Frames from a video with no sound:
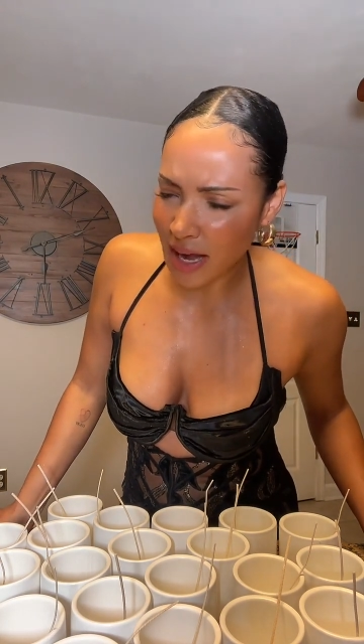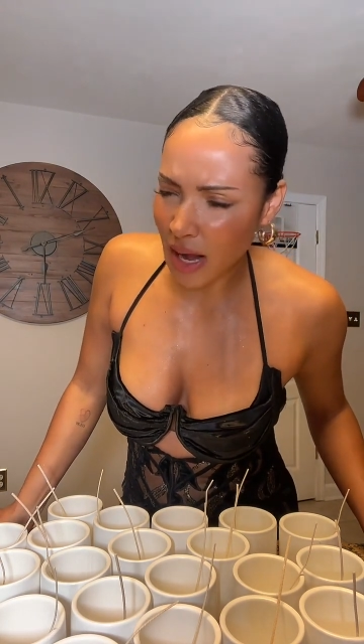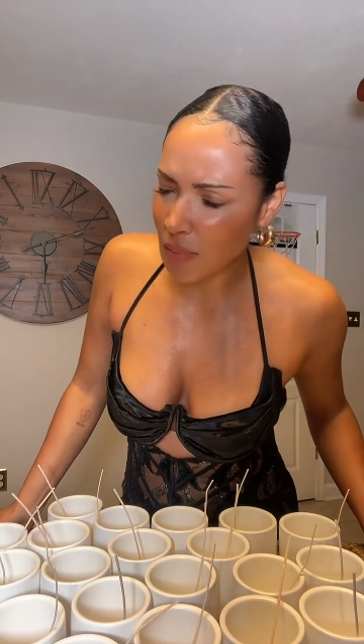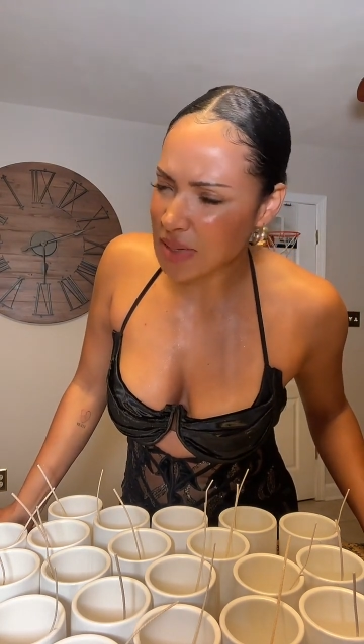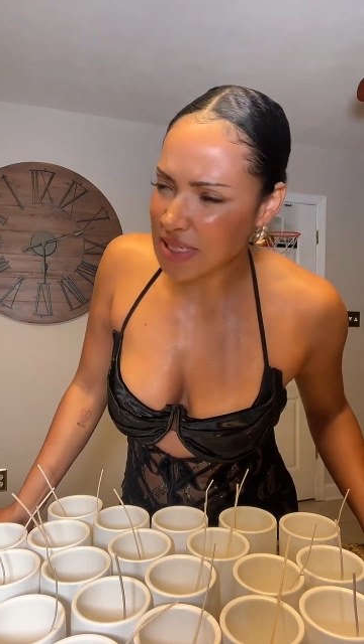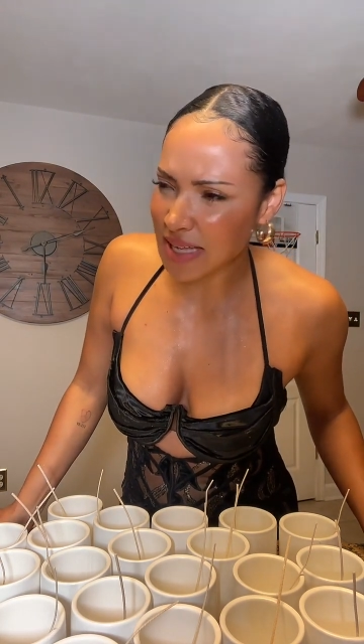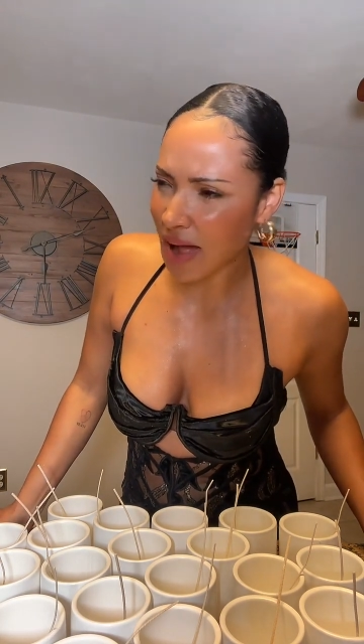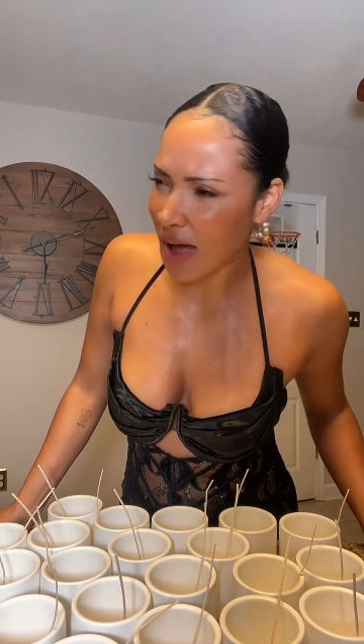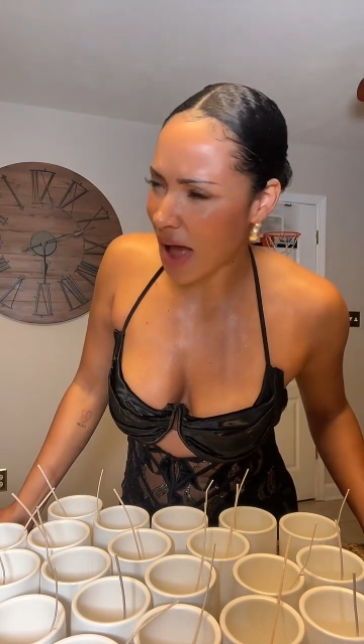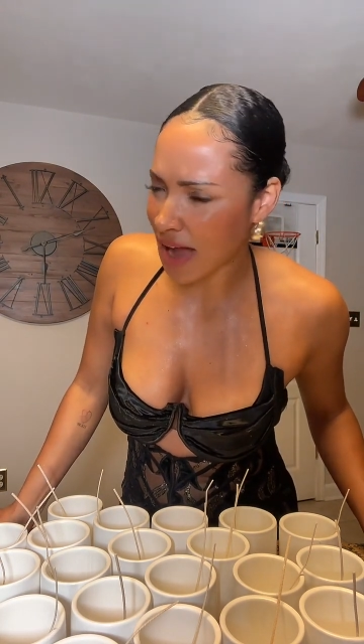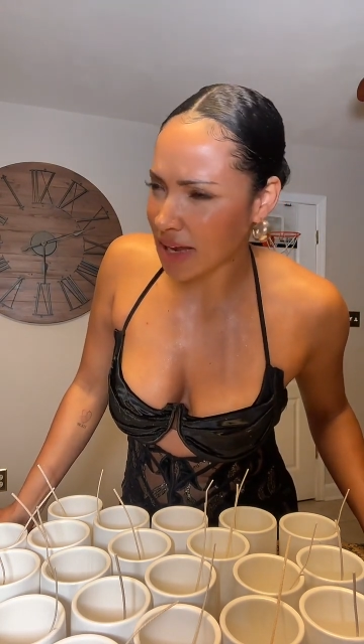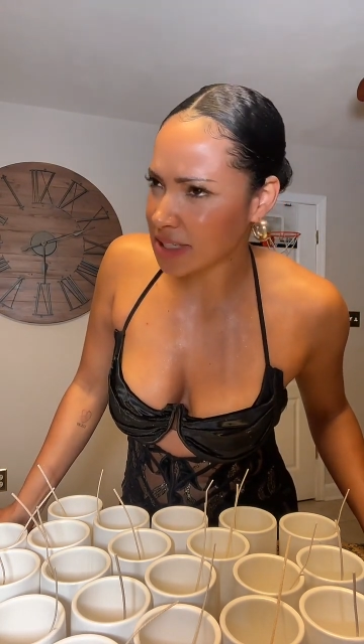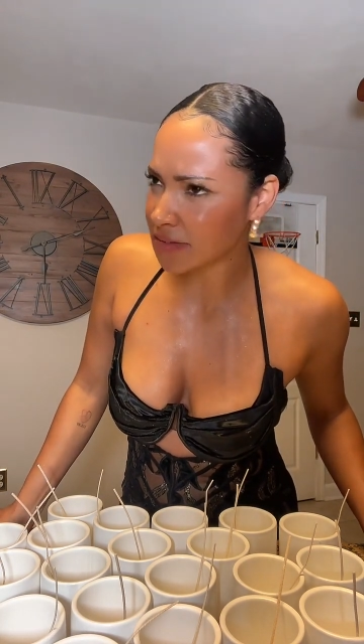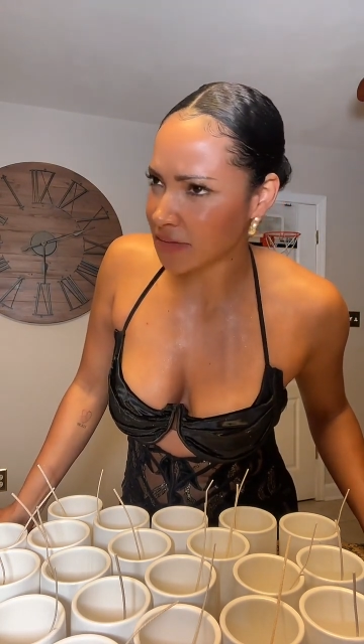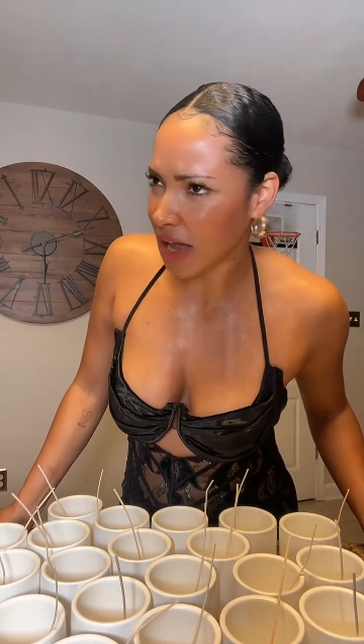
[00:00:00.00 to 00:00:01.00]
and I was the
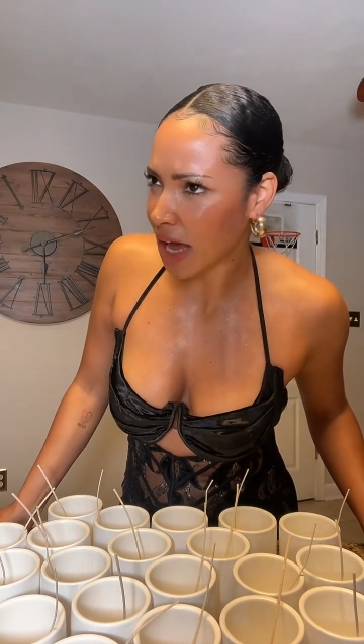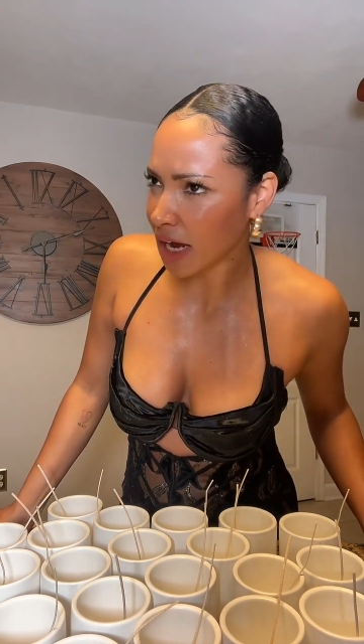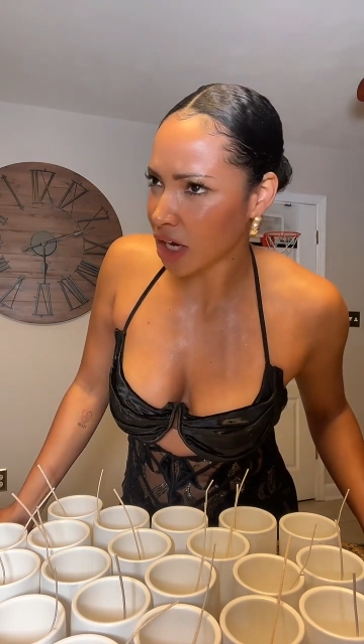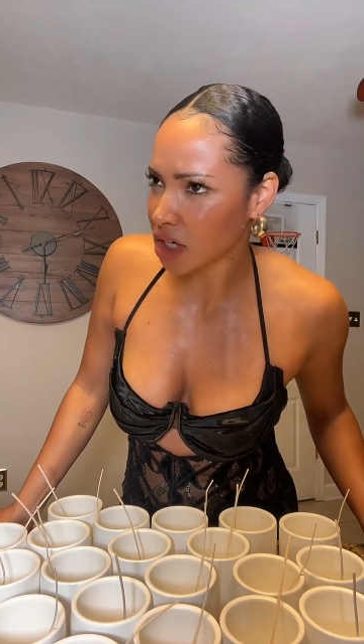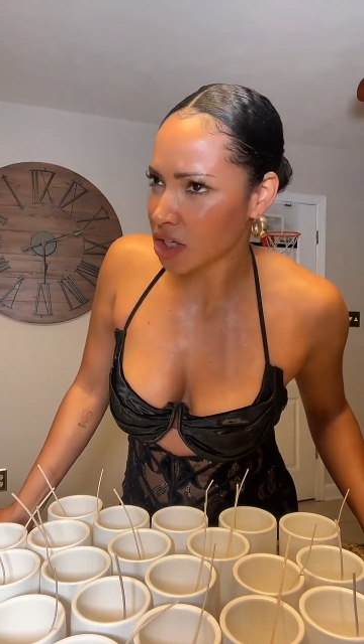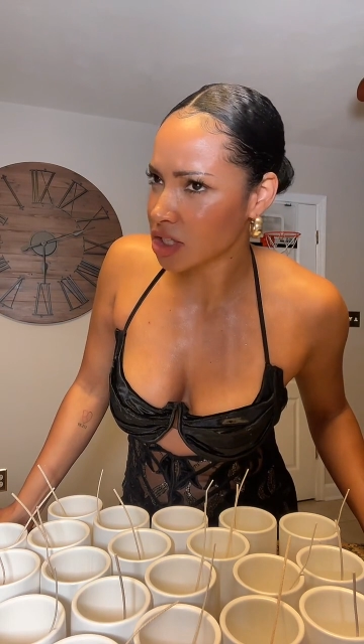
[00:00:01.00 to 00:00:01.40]
highest flyer.